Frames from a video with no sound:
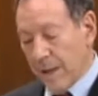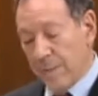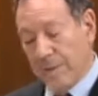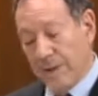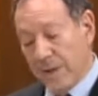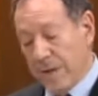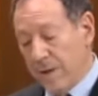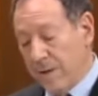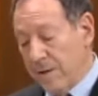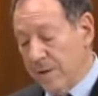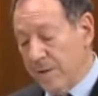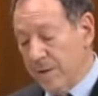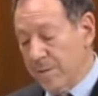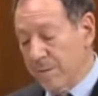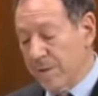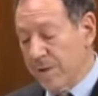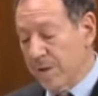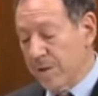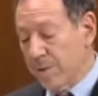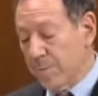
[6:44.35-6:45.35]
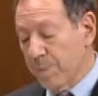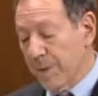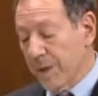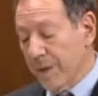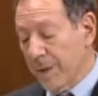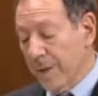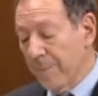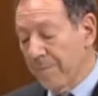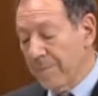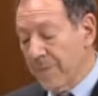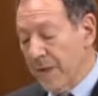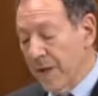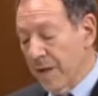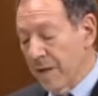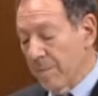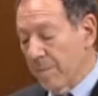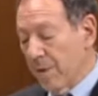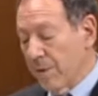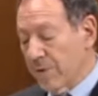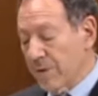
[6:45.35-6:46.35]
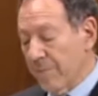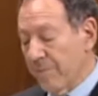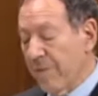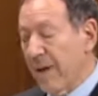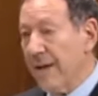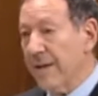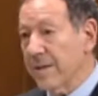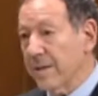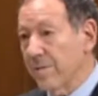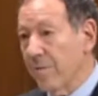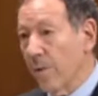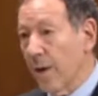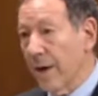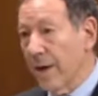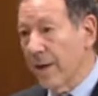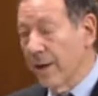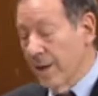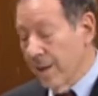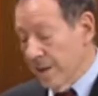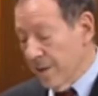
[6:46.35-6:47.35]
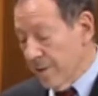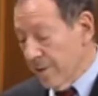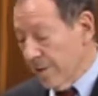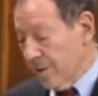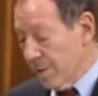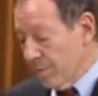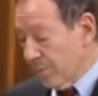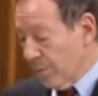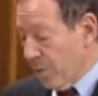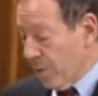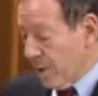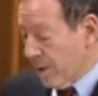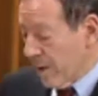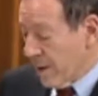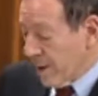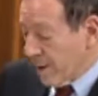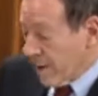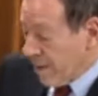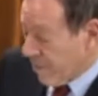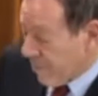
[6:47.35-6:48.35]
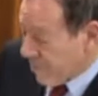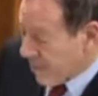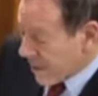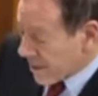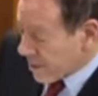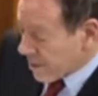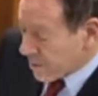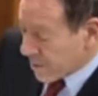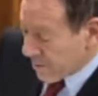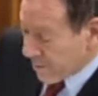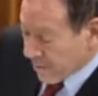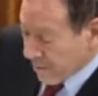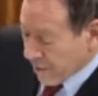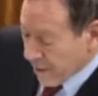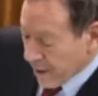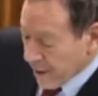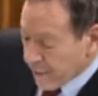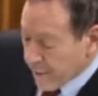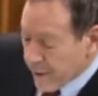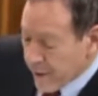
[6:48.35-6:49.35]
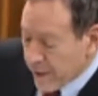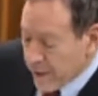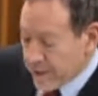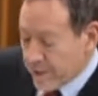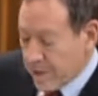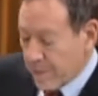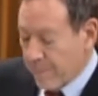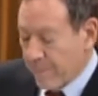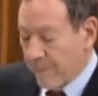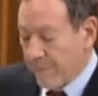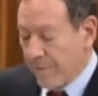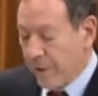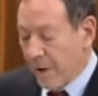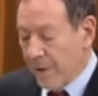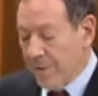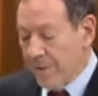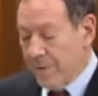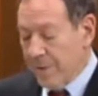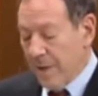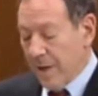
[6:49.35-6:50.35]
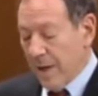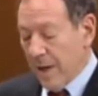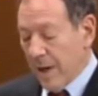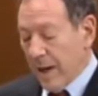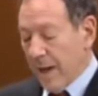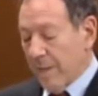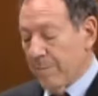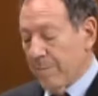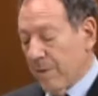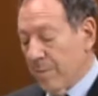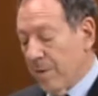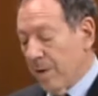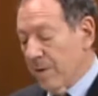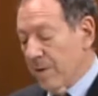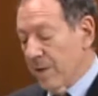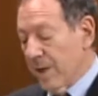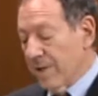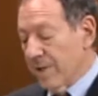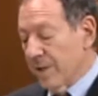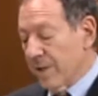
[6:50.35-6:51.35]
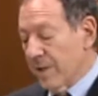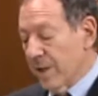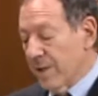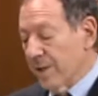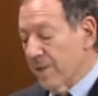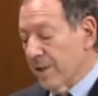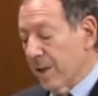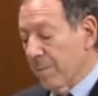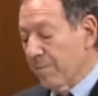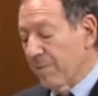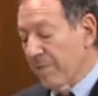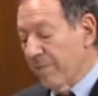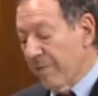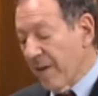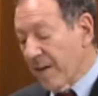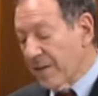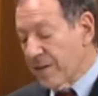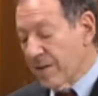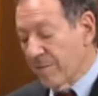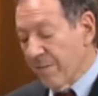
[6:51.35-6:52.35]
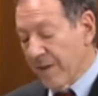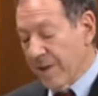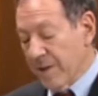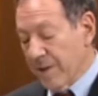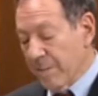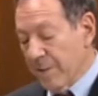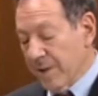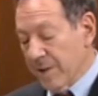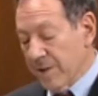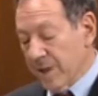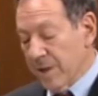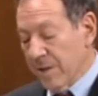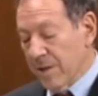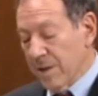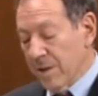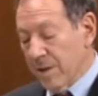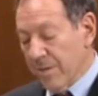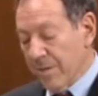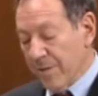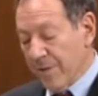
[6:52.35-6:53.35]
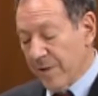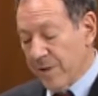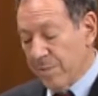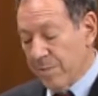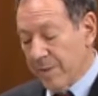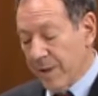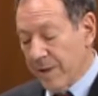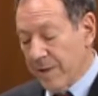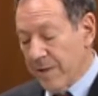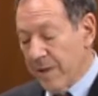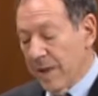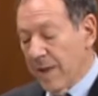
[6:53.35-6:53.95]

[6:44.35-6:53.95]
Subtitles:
In conclusion, Mr. Speaker, the most effective way to support victims of crime is to propose and promote legislation that prevents victimization in the first place,